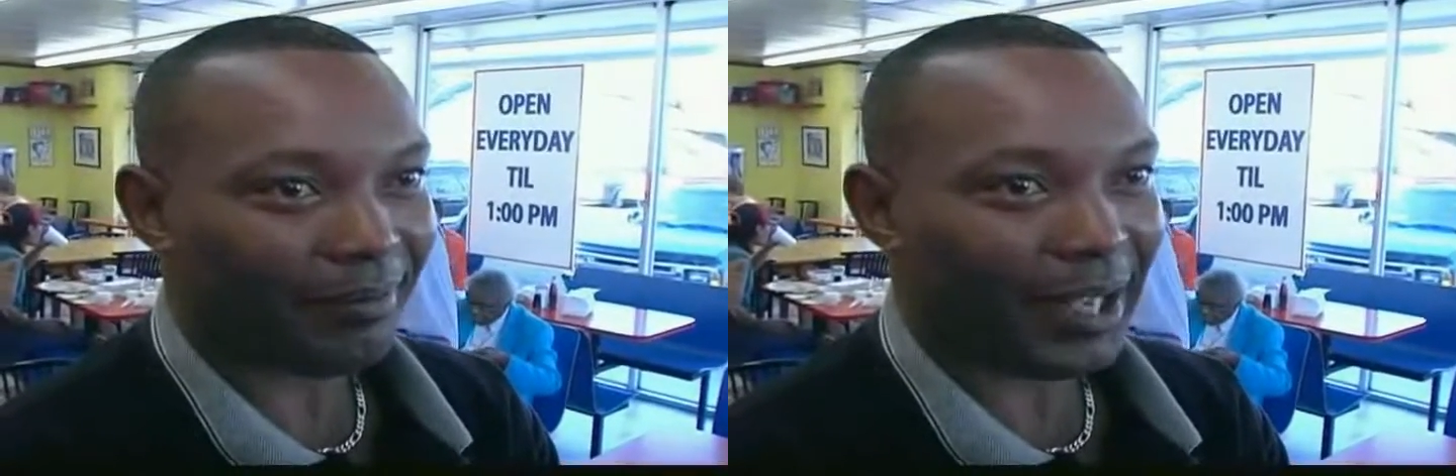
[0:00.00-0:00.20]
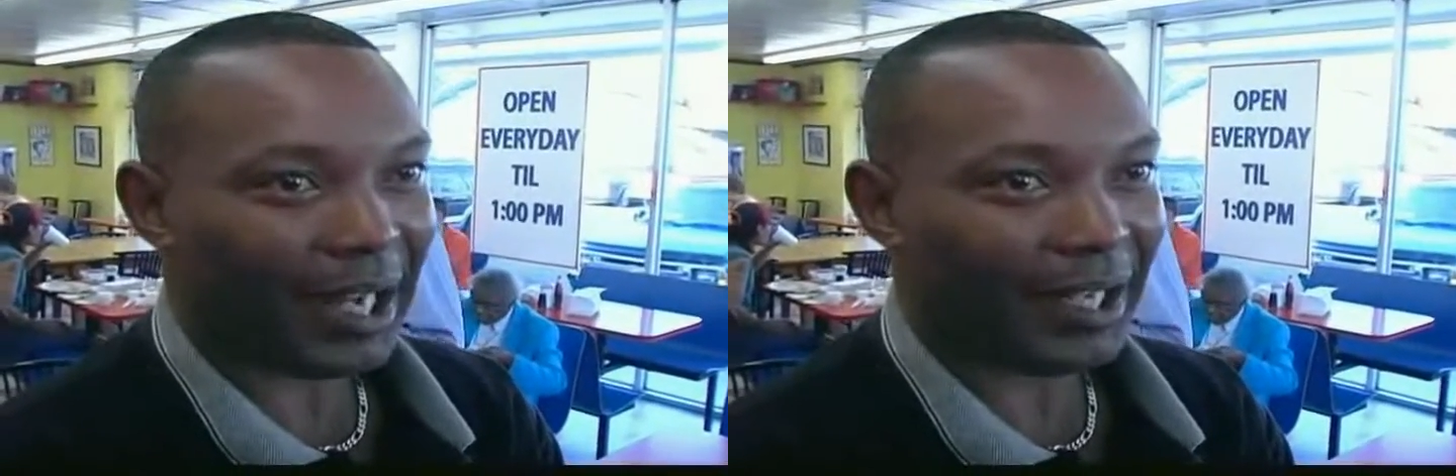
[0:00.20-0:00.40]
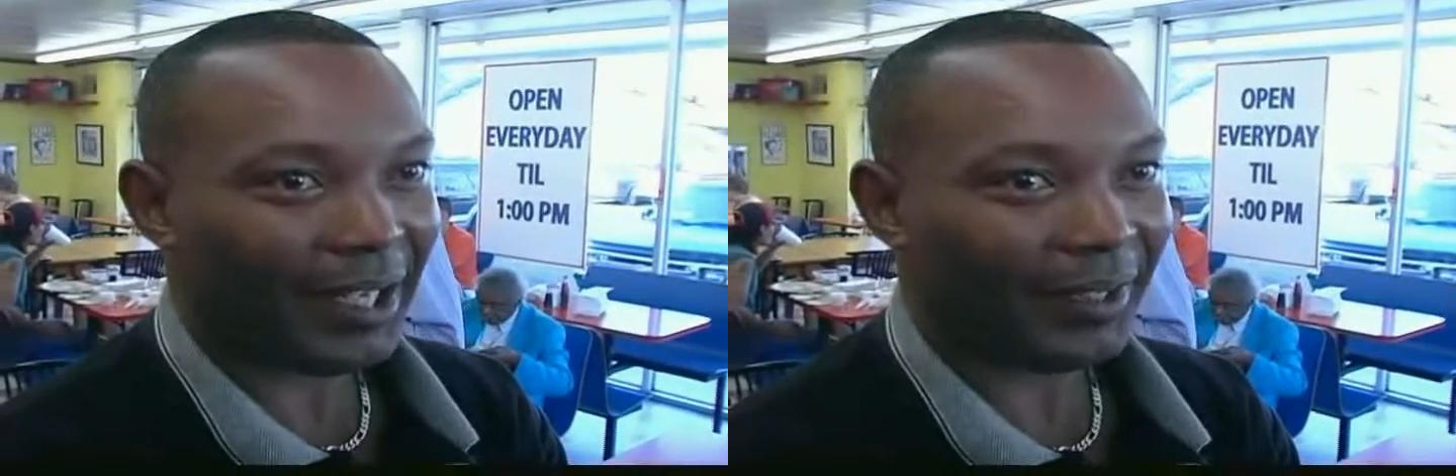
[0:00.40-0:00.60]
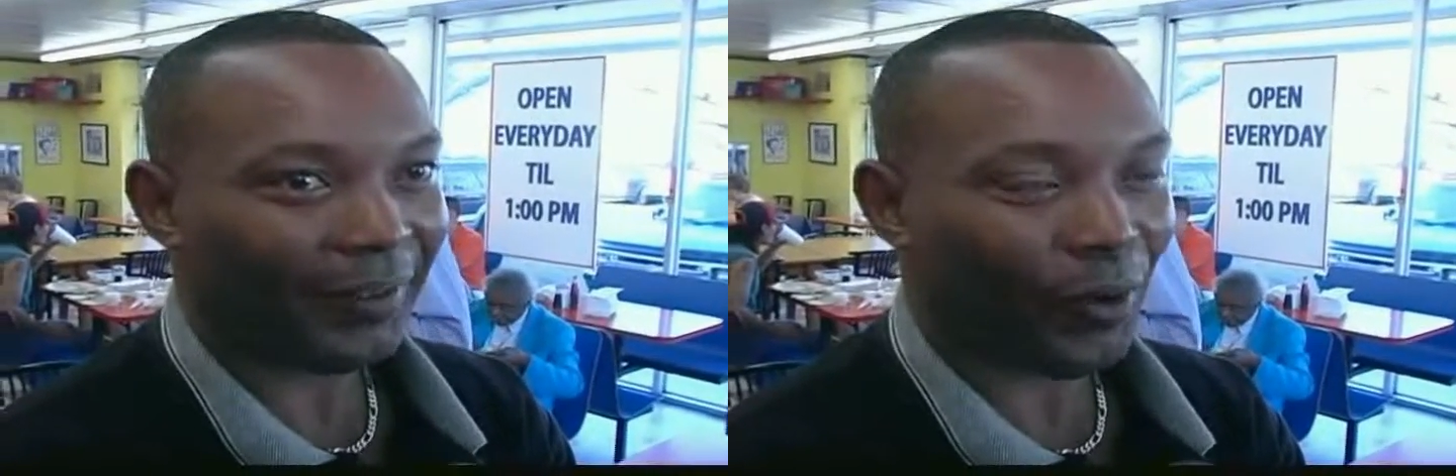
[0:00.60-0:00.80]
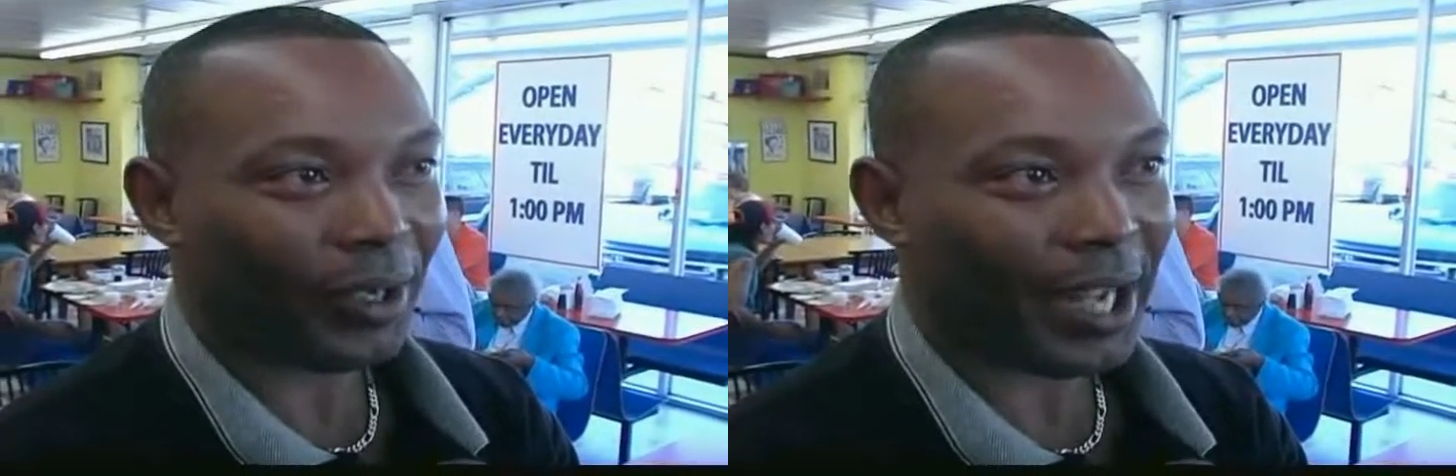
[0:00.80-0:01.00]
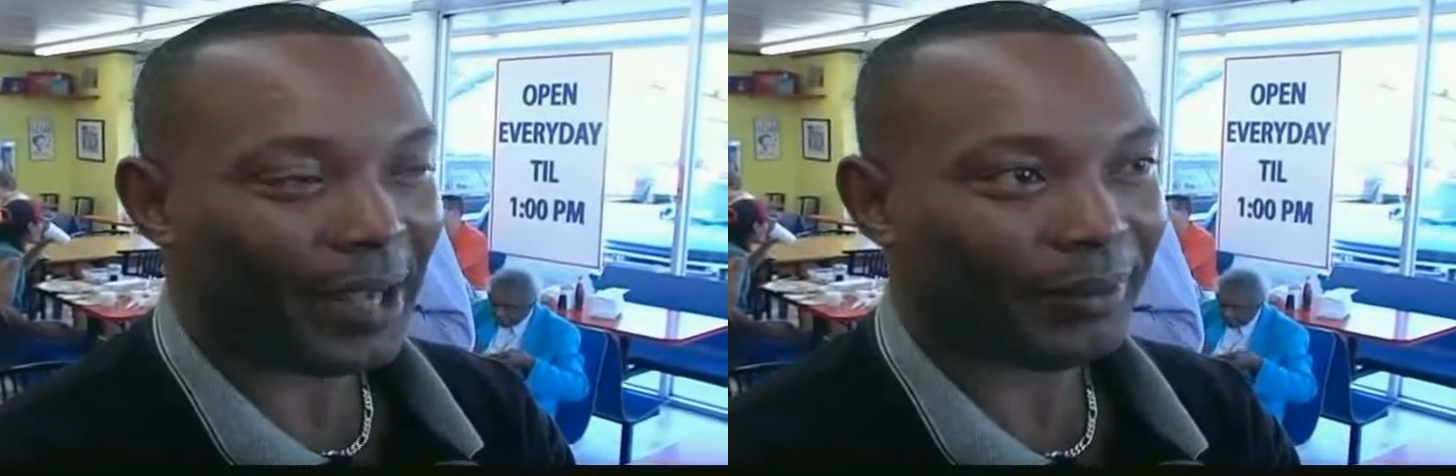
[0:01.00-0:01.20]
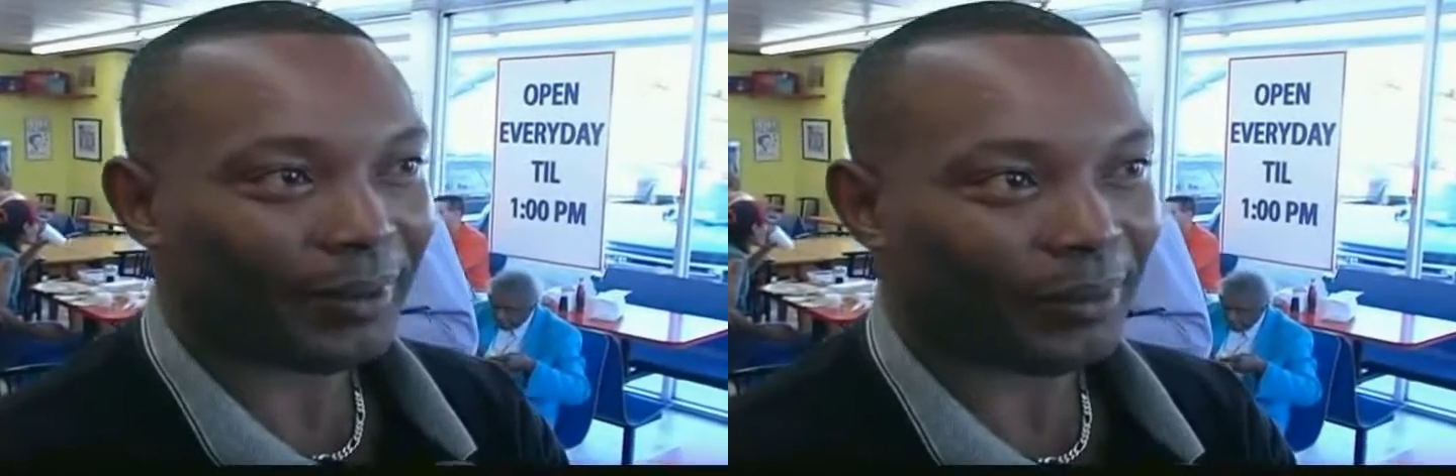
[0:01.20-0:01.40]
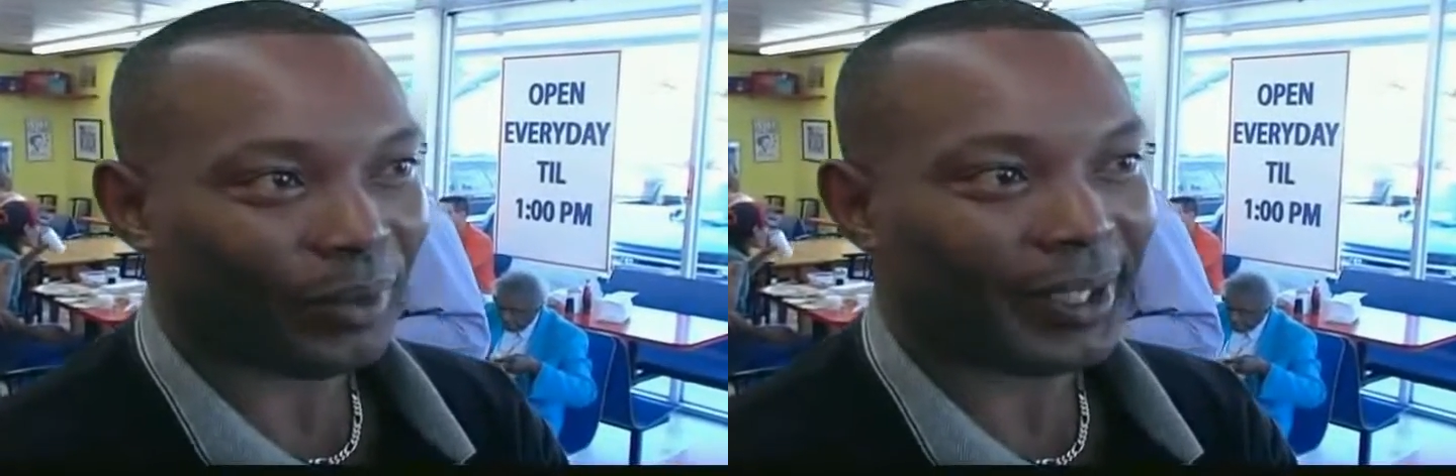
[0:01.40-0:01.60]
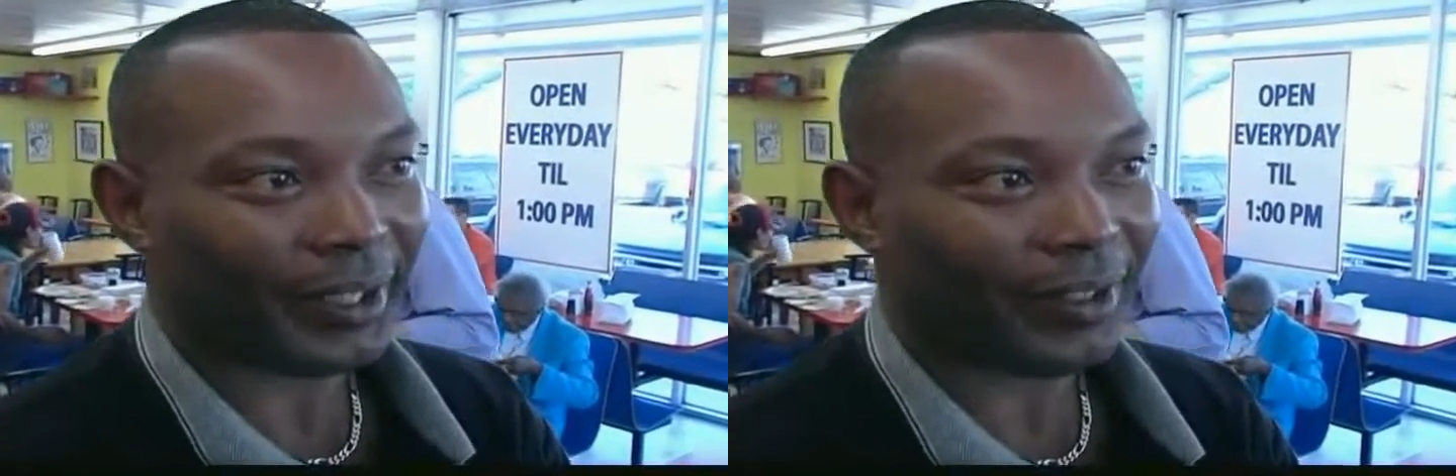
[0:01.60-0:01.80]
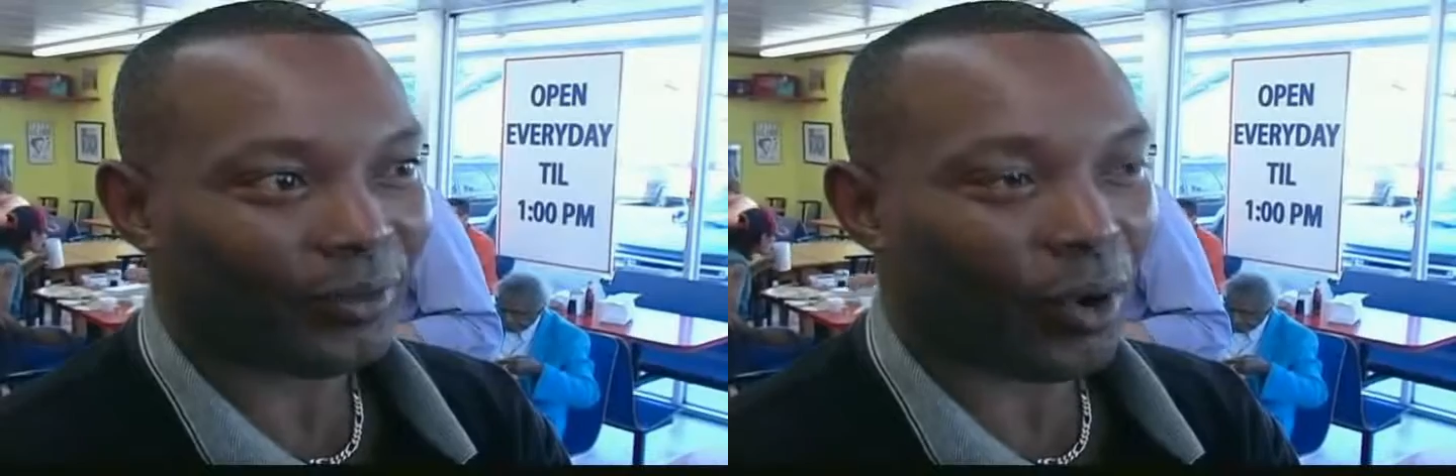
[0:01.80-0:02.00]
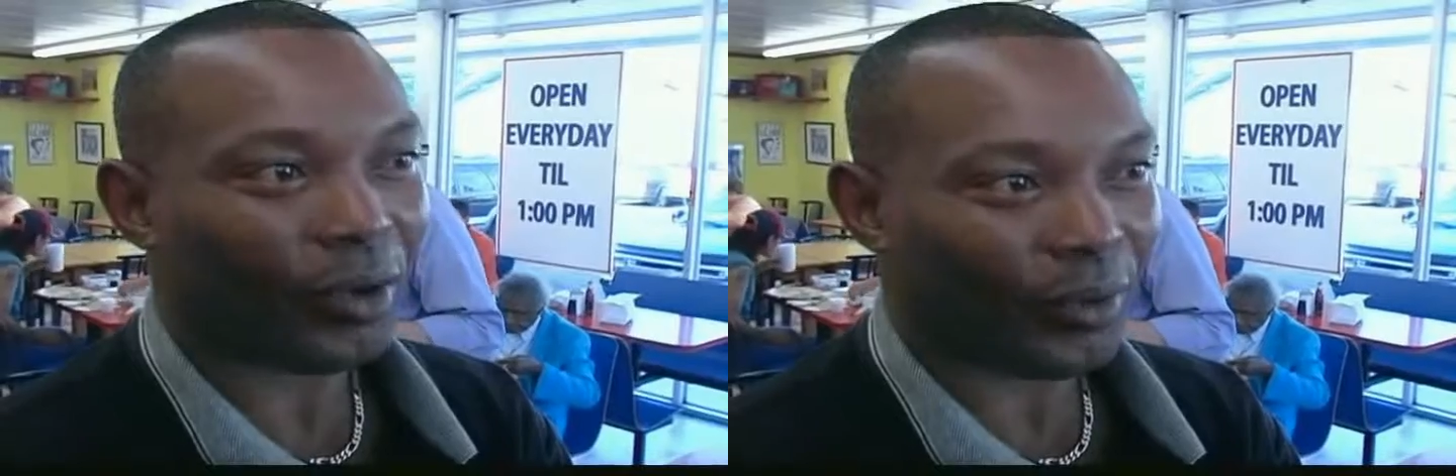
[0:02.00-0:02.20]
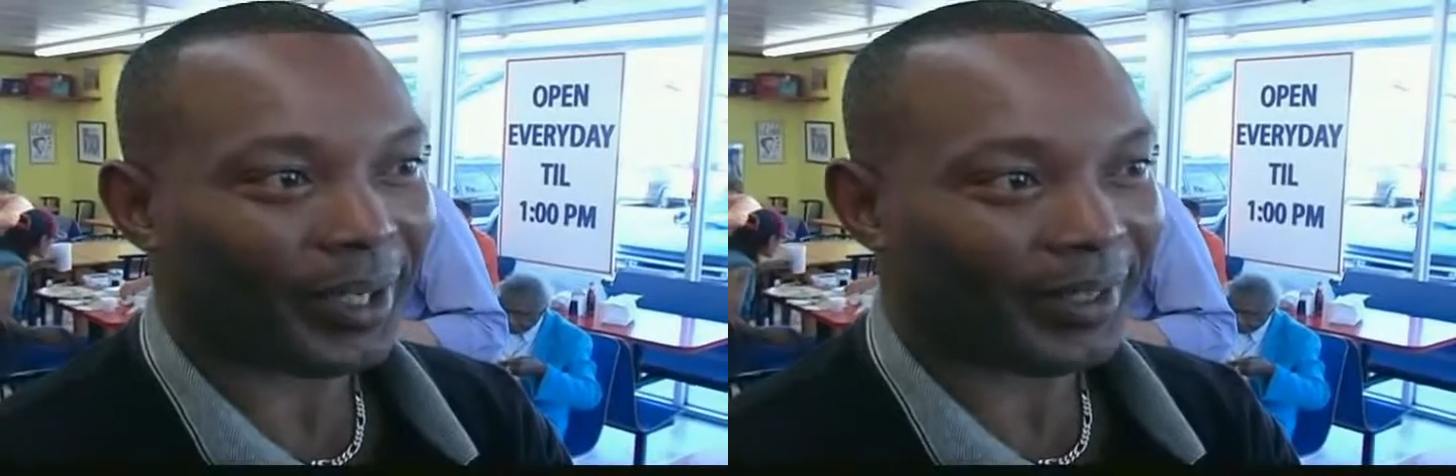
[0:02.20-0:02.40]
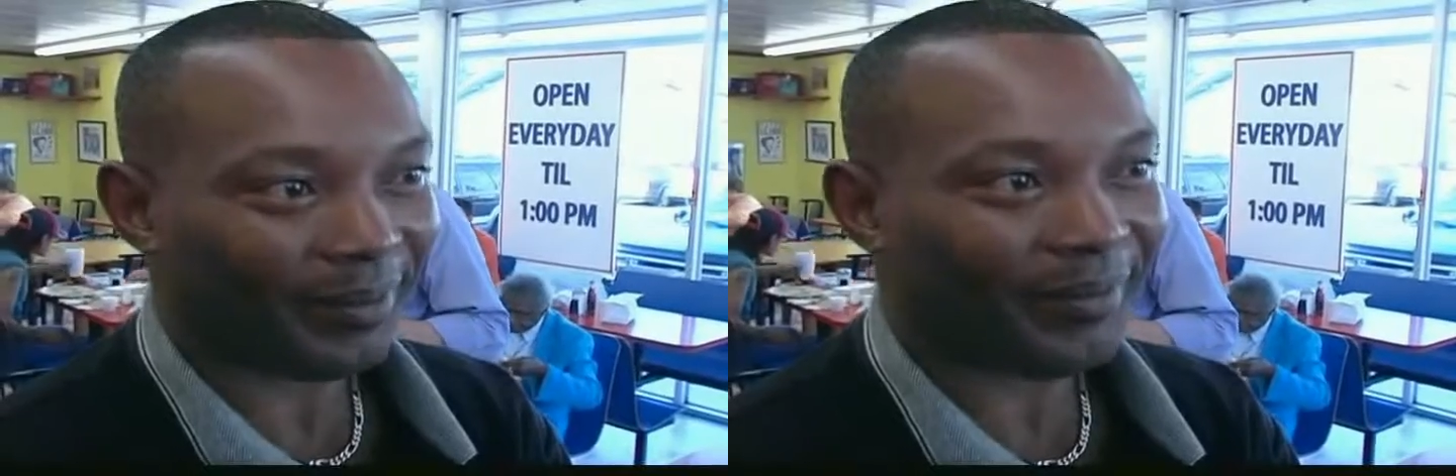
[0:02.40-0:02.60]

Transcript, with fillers: at least four times a week, work week